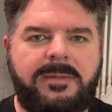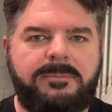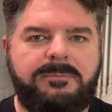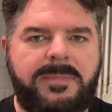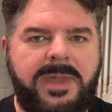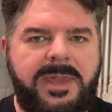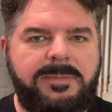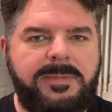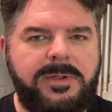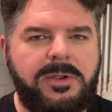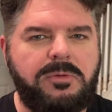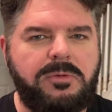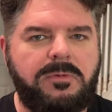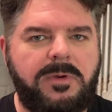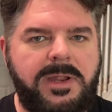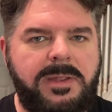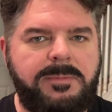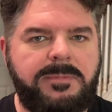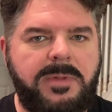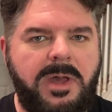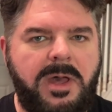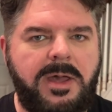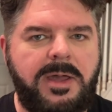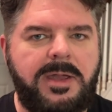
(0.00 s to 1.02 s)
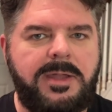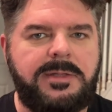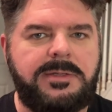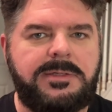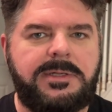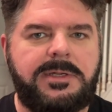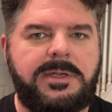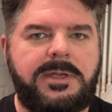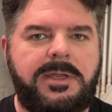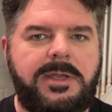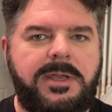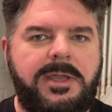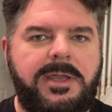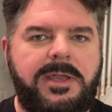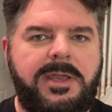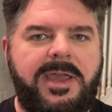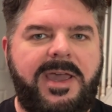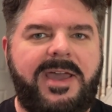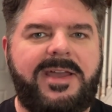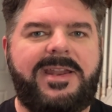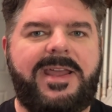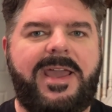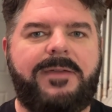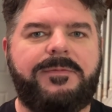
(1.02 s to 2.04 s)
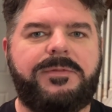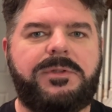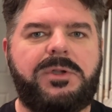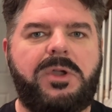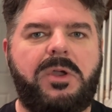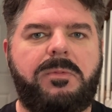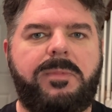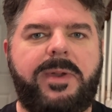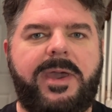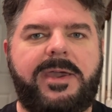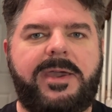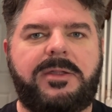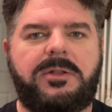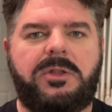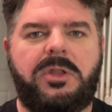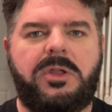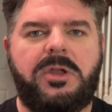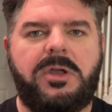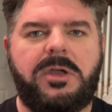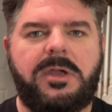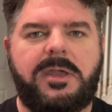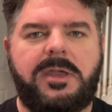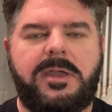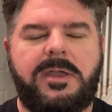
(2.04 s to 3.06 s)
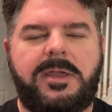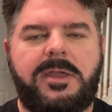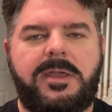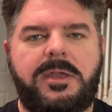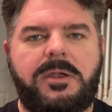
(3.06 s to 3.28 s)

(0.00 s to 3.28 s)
Maybe Kareem Hunt. I'd have to go back and look.